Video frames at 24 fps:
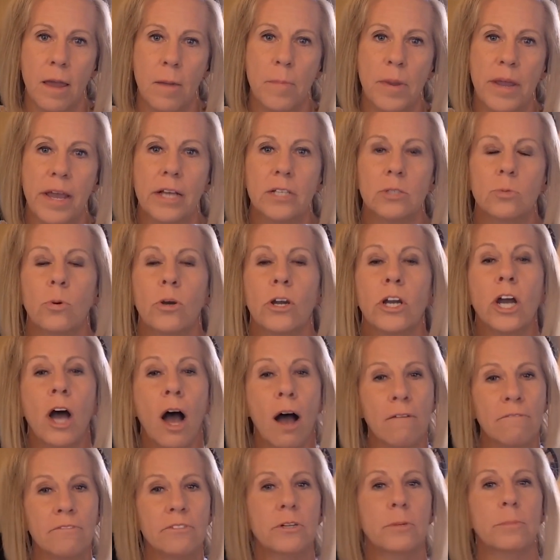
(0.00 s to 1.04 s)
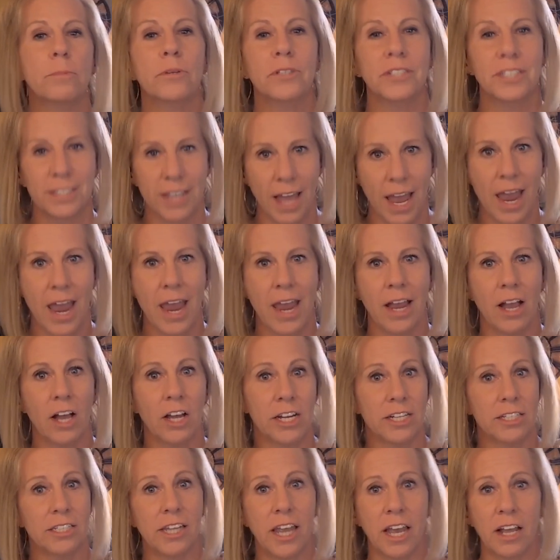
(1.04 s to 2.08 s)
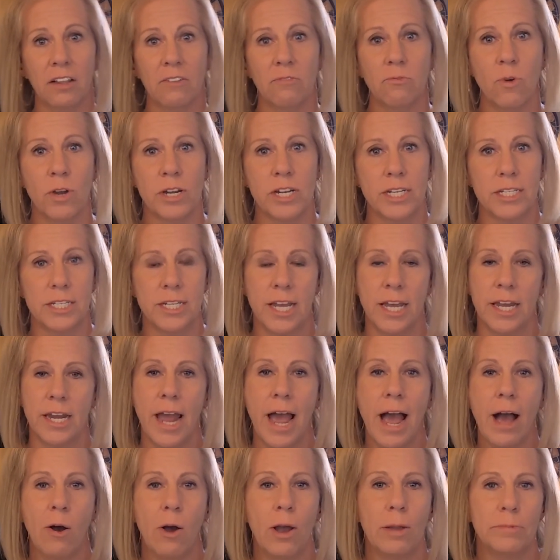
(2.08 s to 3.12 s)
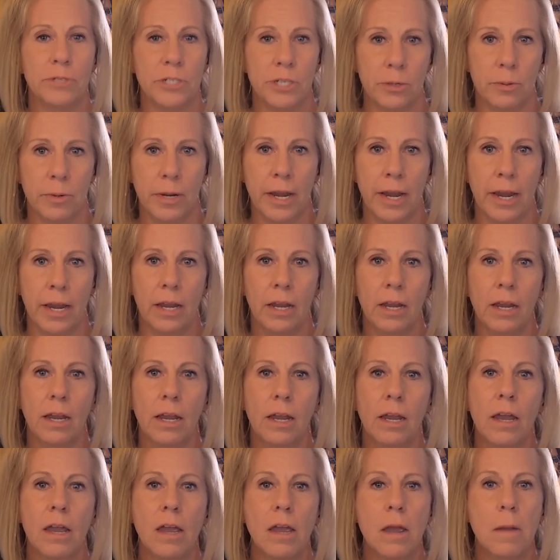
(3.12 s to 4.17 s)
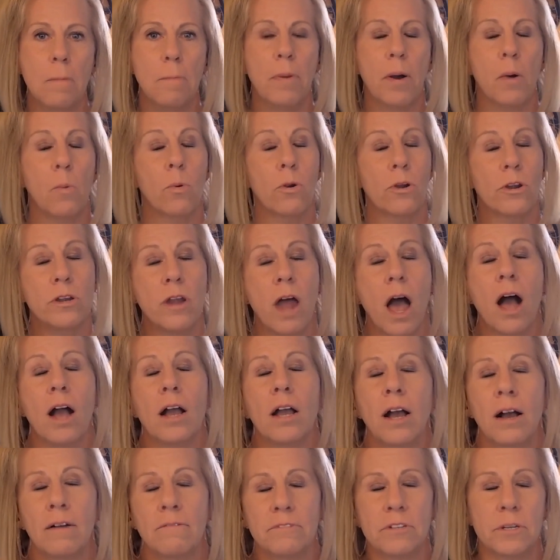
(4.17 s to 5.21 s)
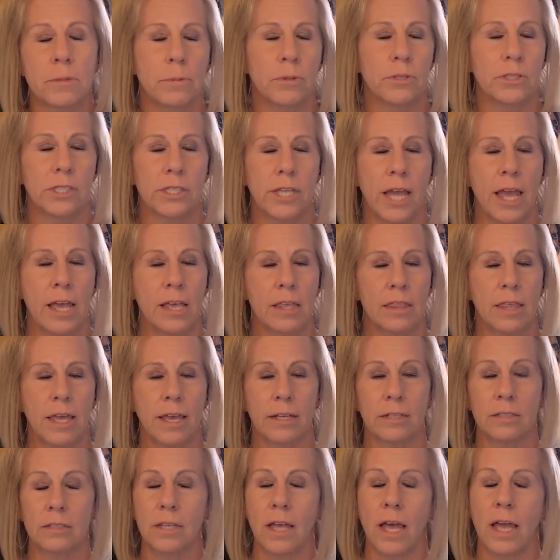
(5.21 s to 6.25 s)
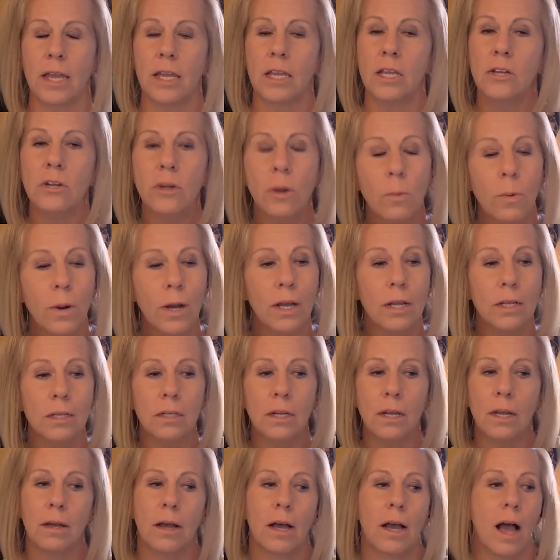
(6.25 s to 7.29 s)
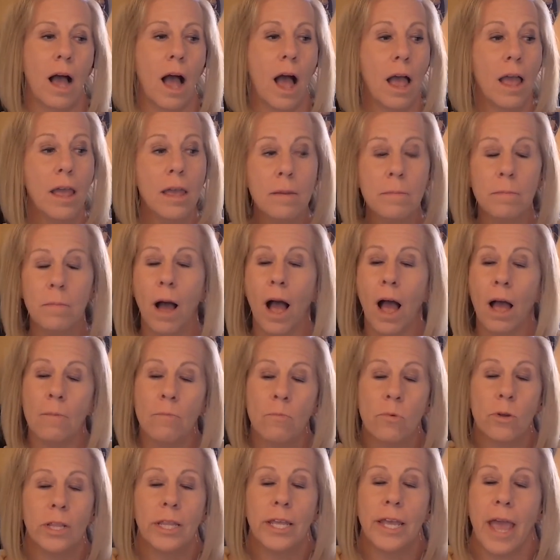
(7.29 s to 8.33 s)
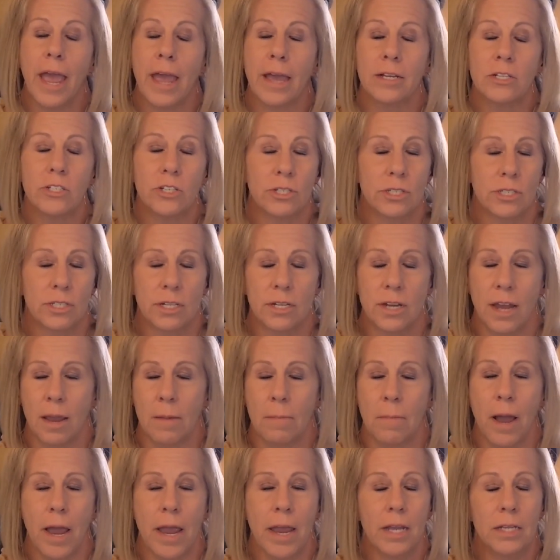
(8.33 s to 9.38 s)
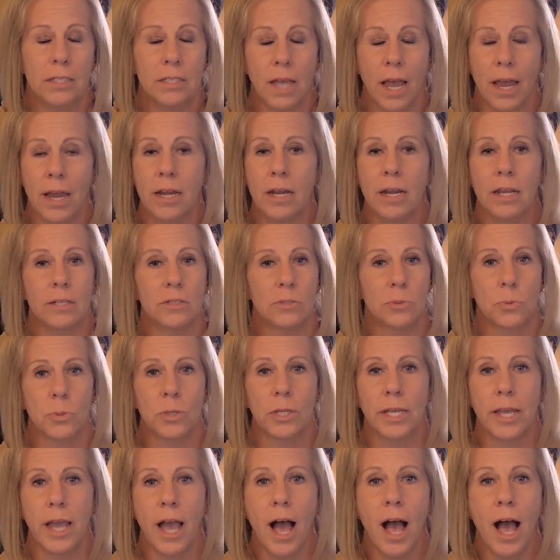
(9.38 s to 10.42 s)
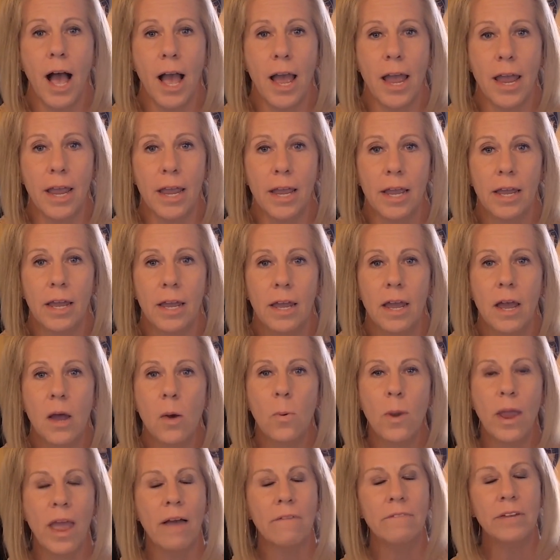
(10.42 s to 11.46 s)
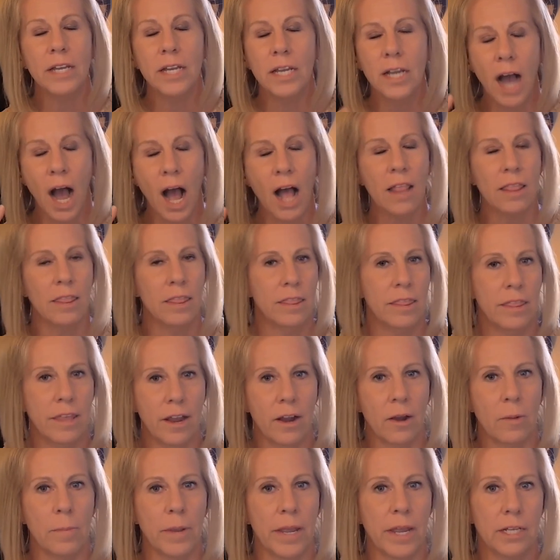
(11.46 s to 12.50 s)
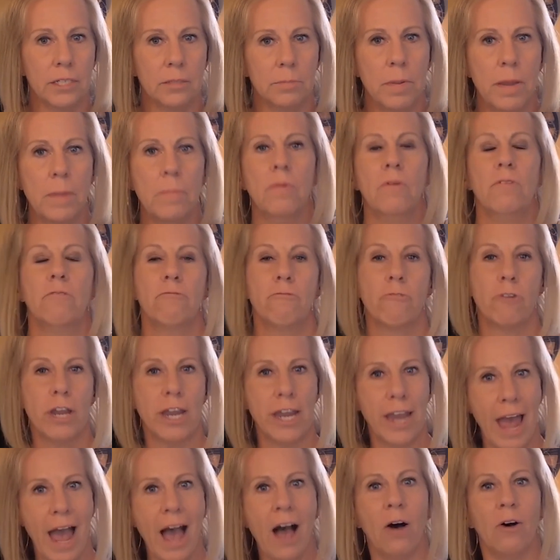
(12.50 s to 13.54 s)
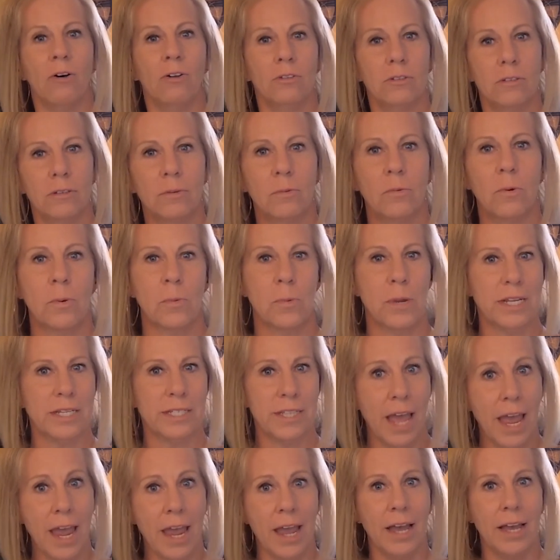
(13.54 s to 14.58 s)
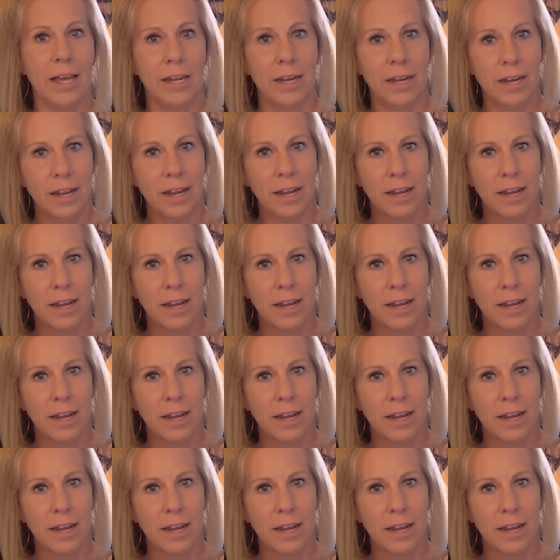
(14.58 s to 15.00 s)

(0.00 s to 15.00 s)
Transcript: Because we're comfortable saying on a scale of 1 to 10 how I'm doing, but we're not comfortable saying things like, "You know what? I'm really anxious today. My anxiety is really high." We haven't gotten there because people freak out when we say it.